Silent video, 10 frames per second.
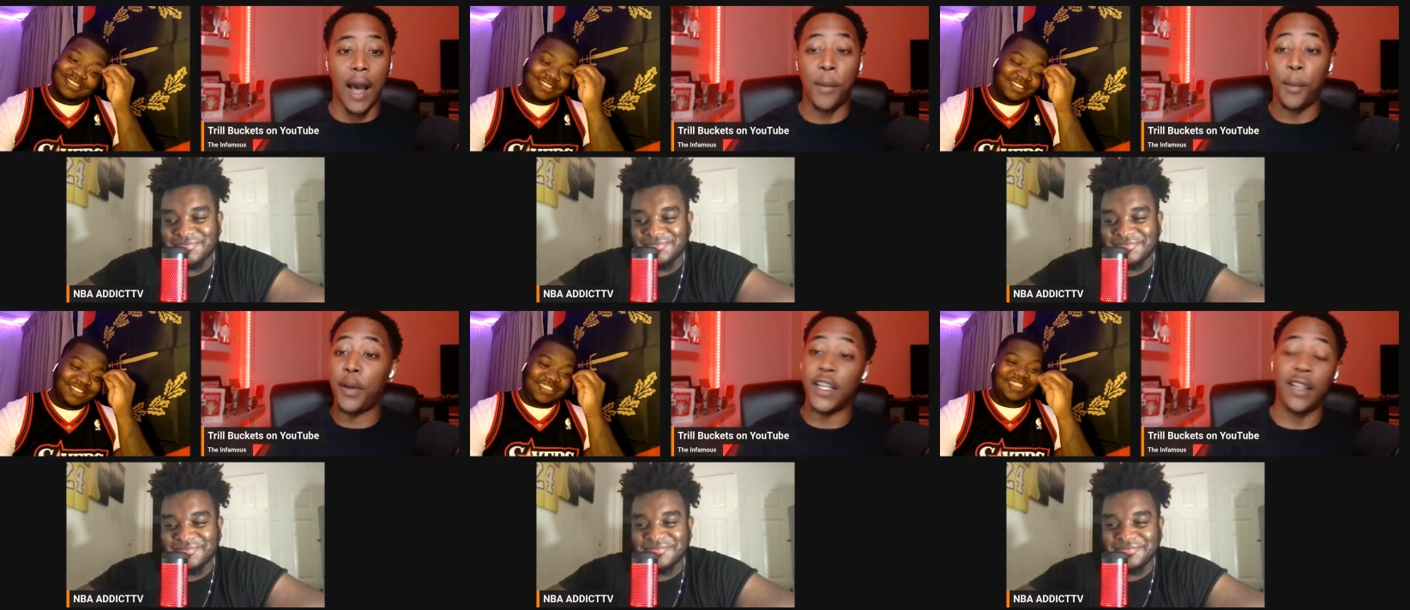Speaker 1: I'm
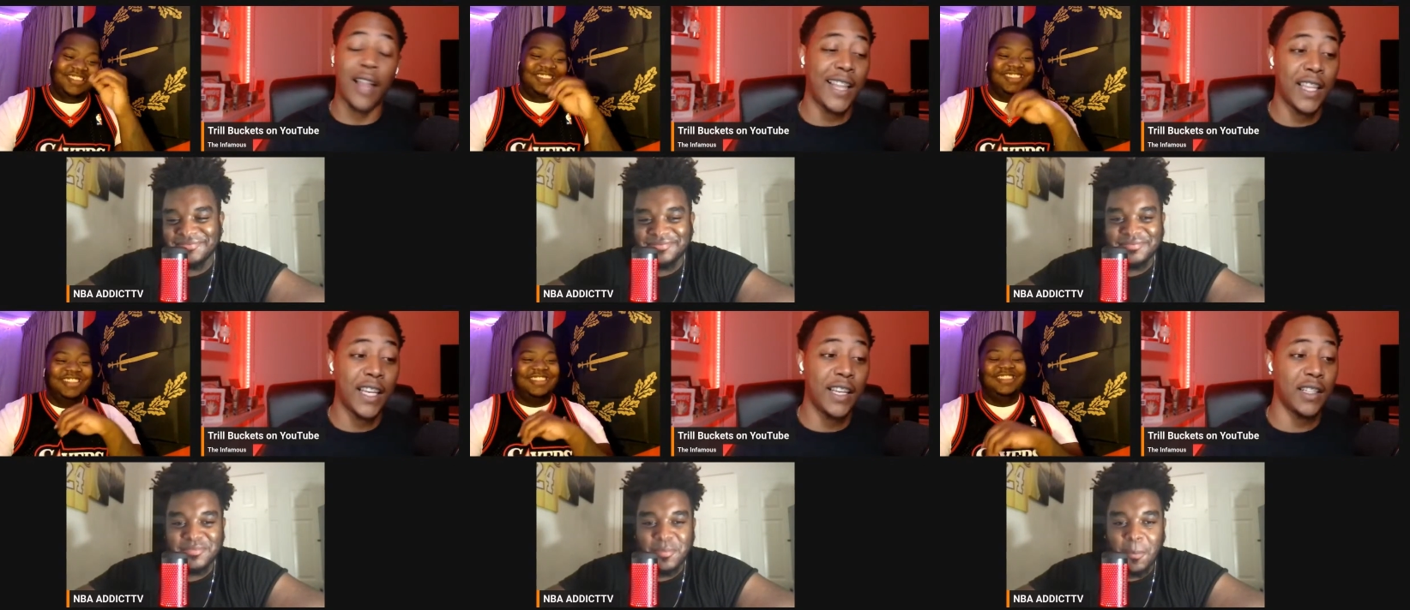going to put it like
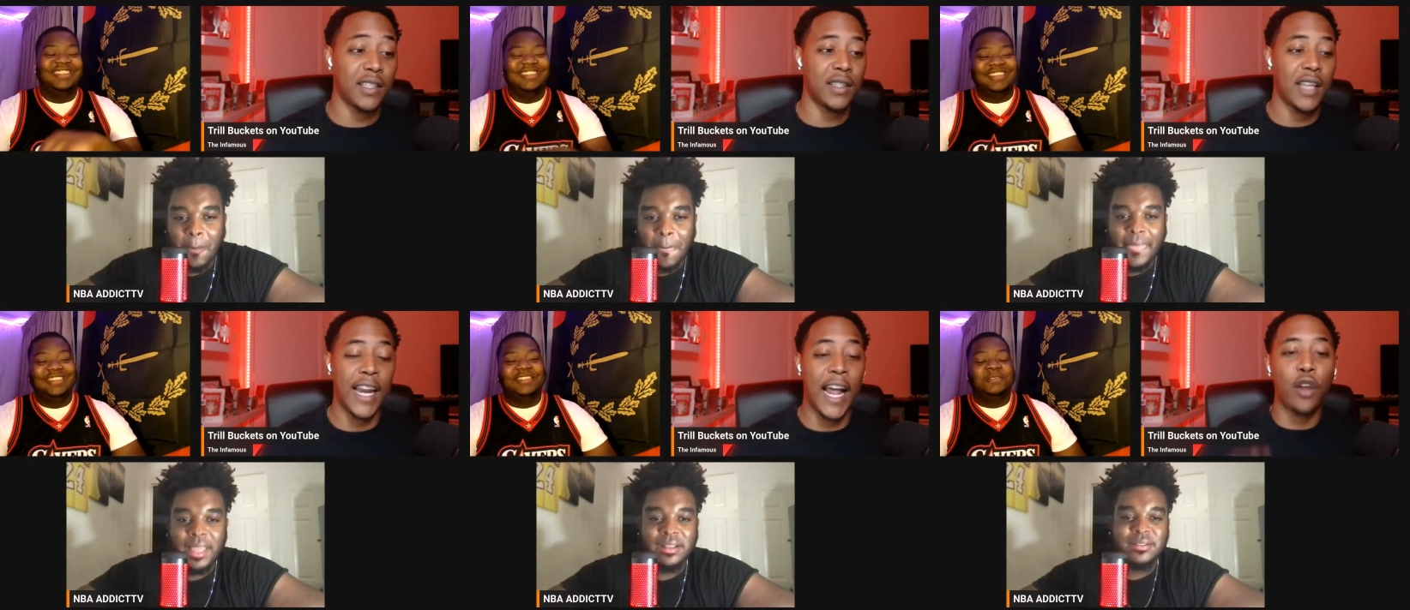this,
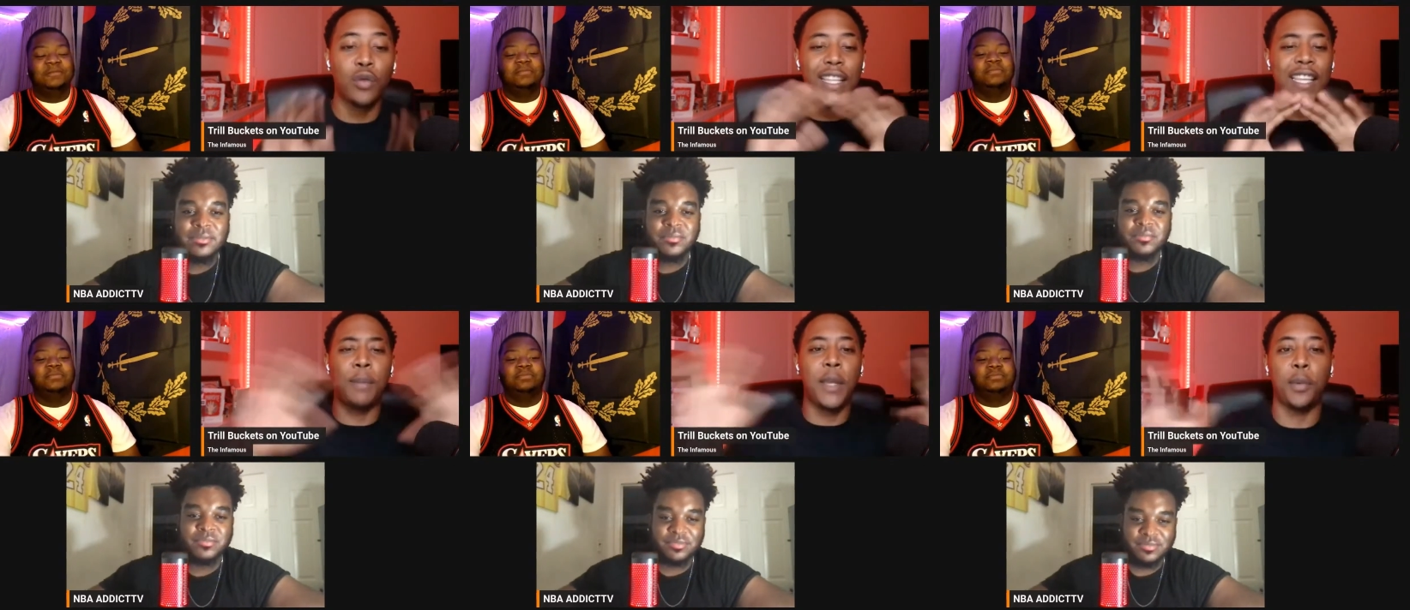and I don't
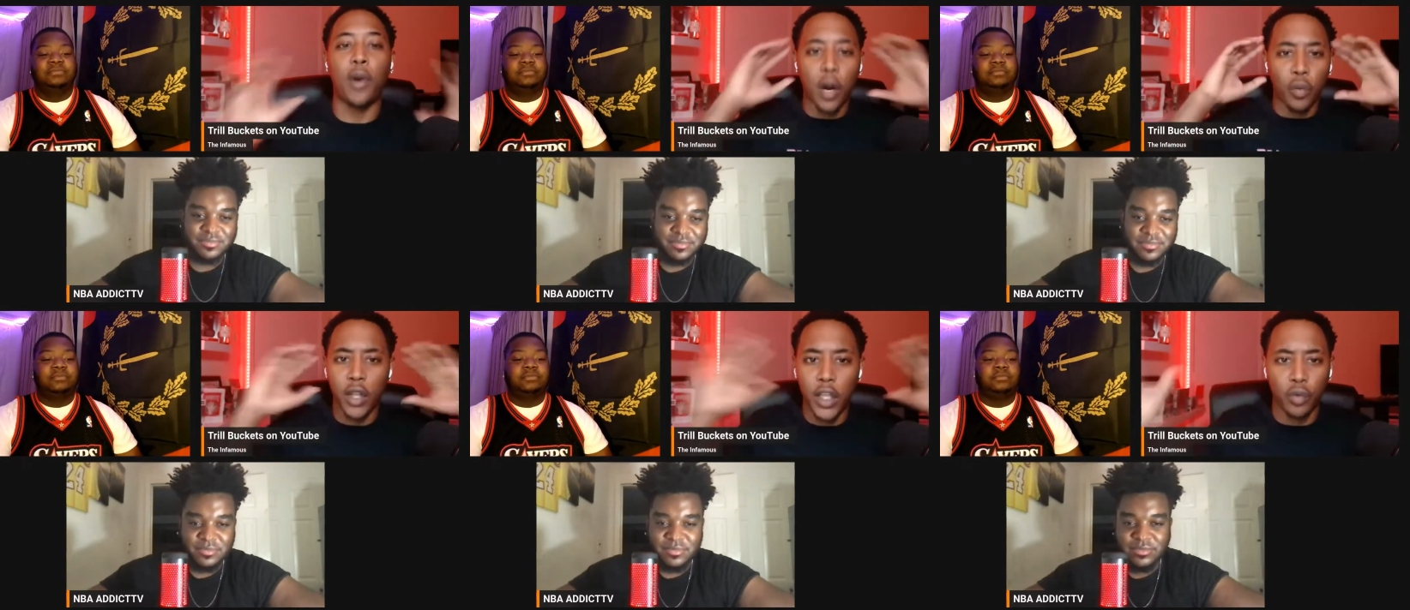think people are
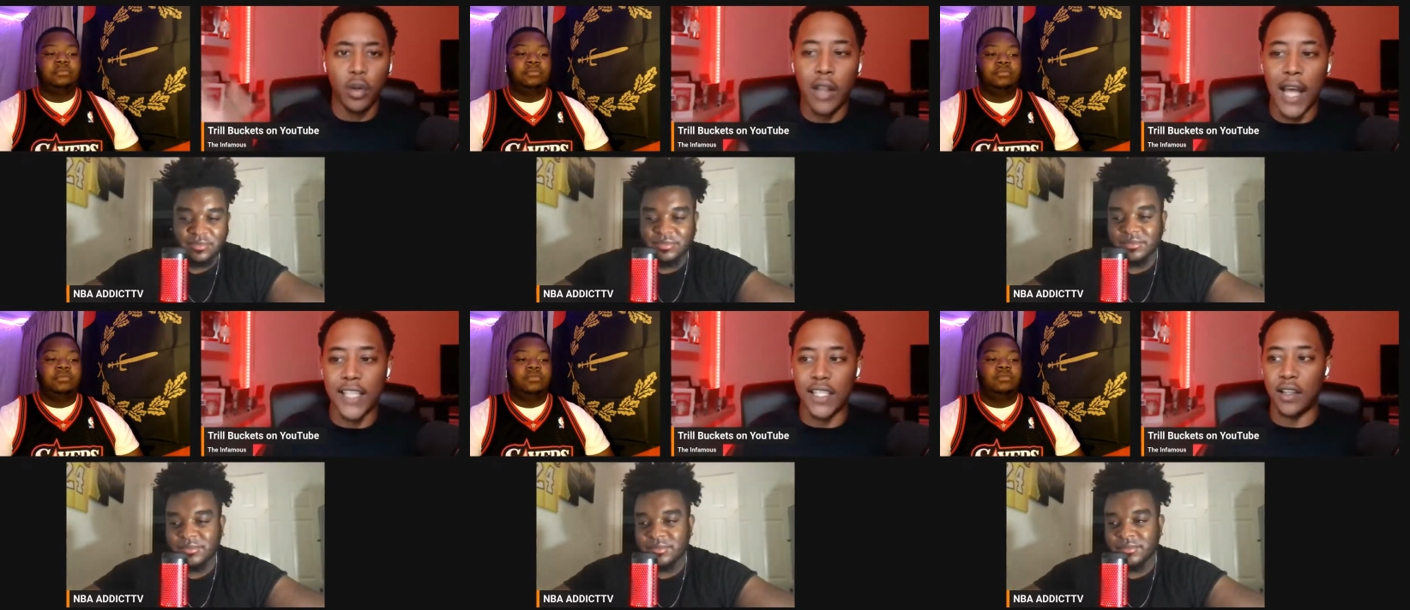really
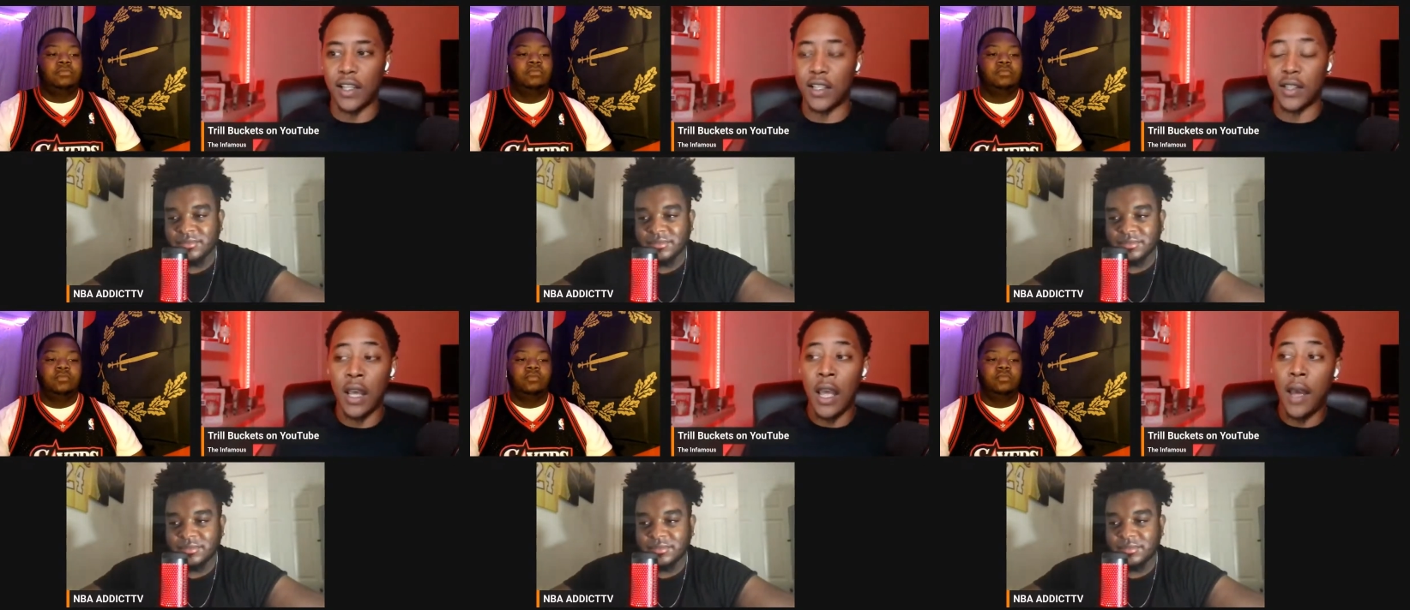realizing
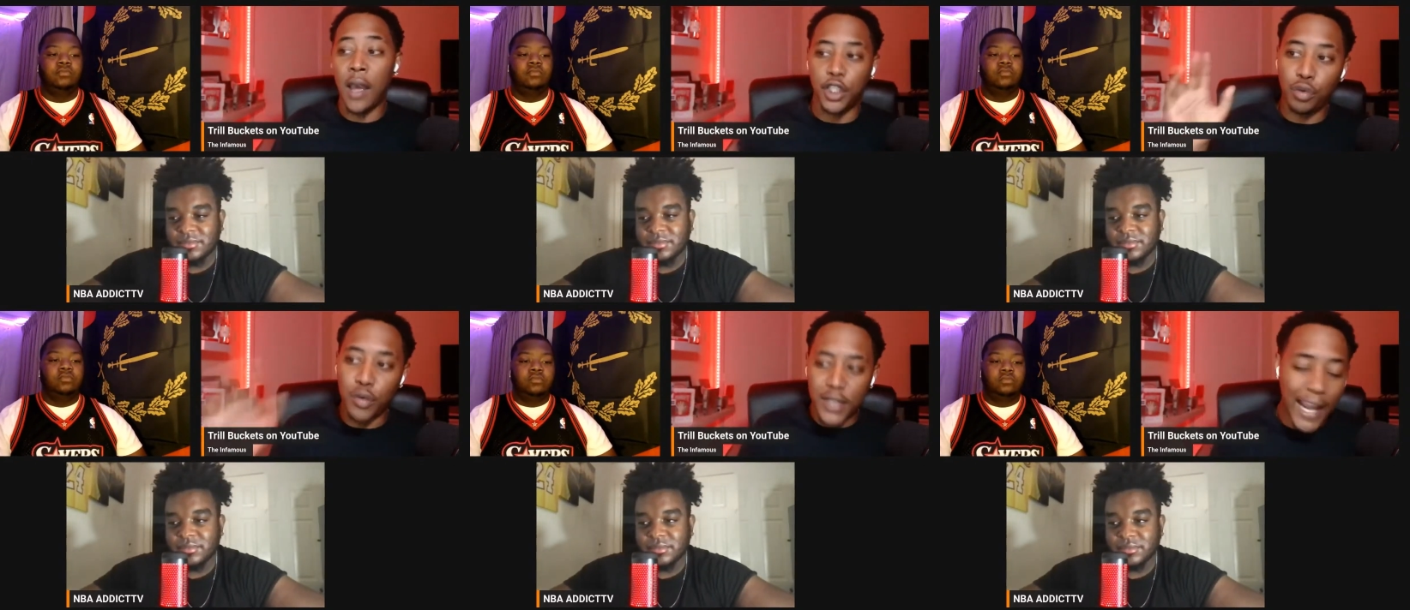this, but
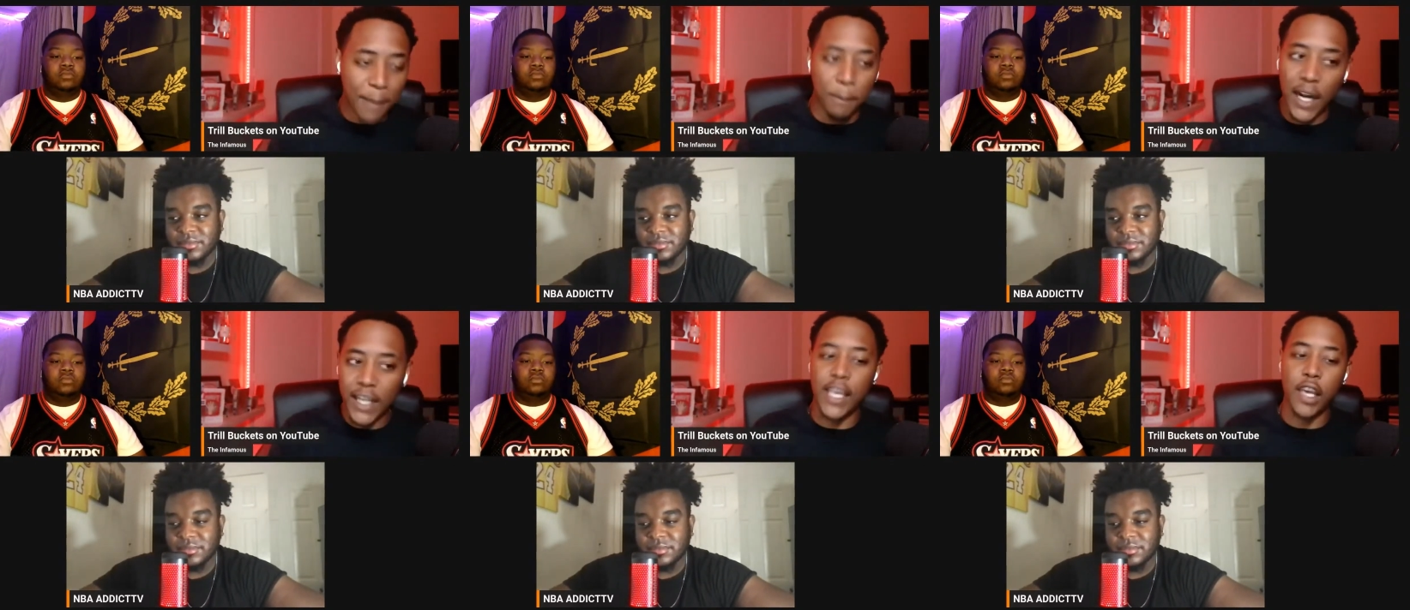you take
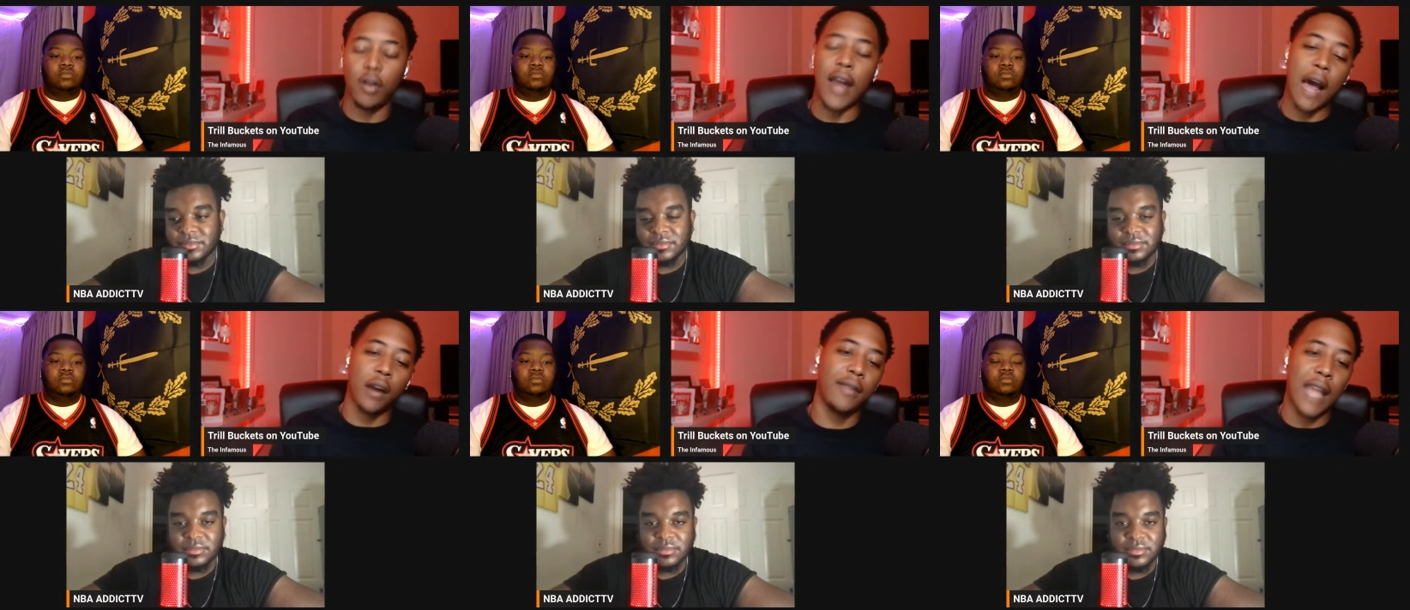Buddy Hield
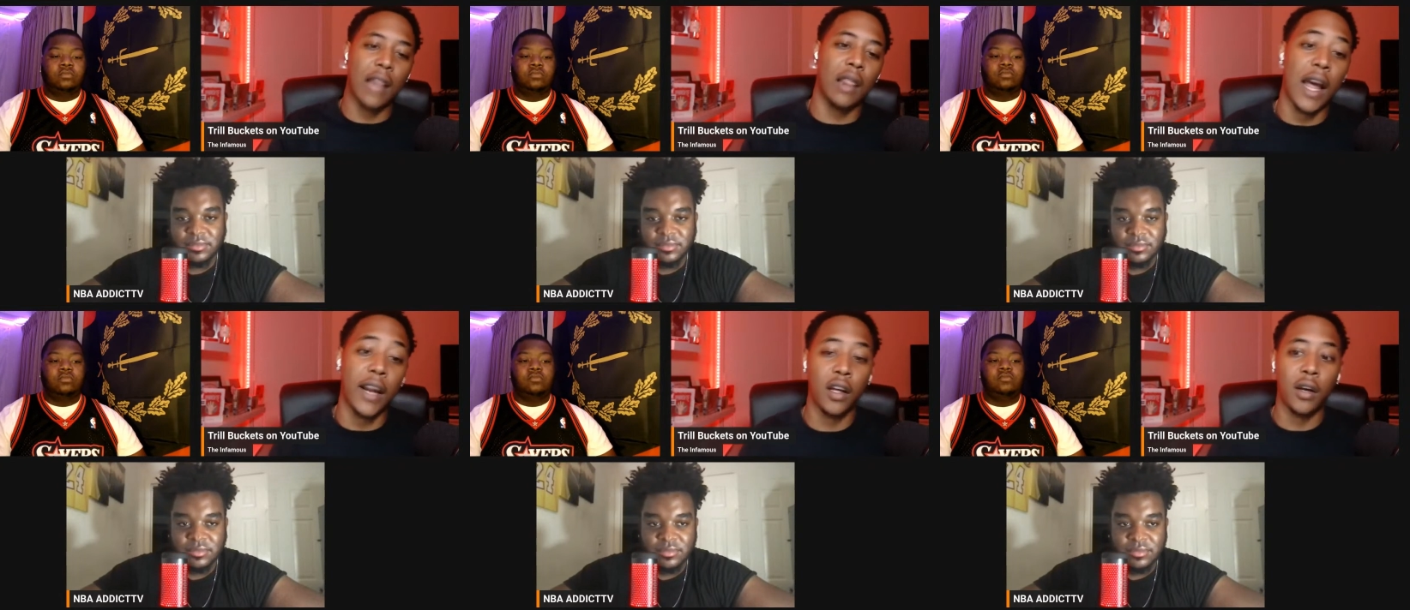out of that
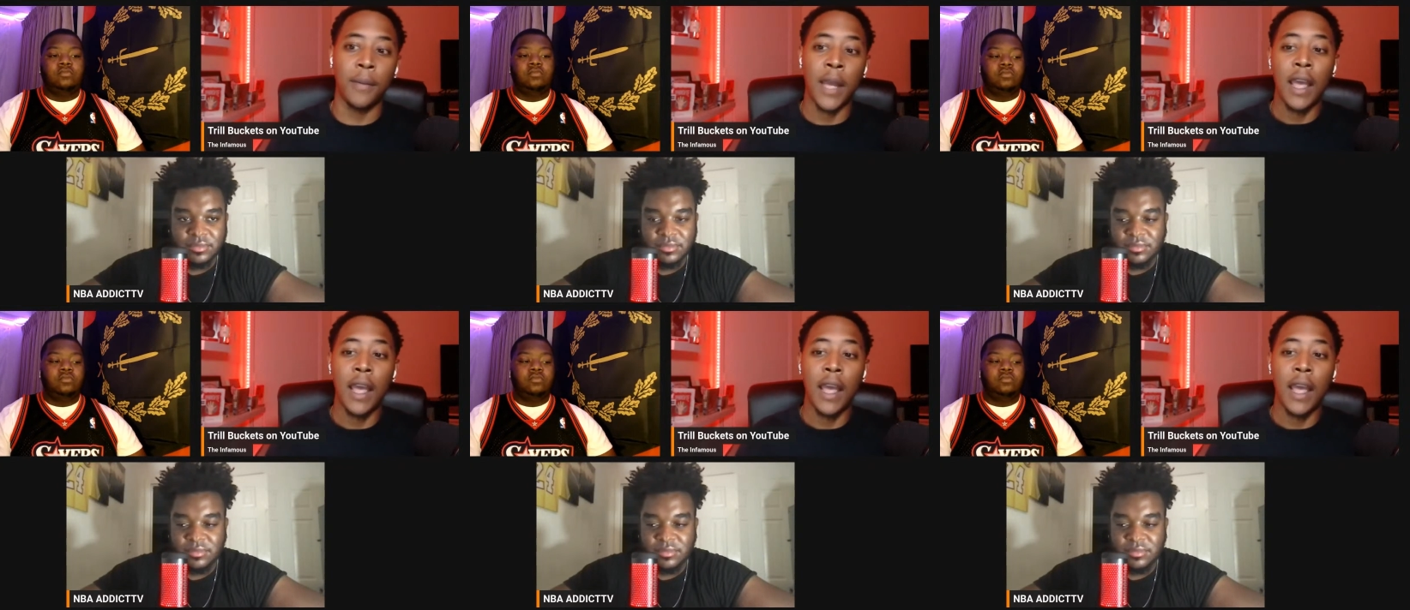lineup,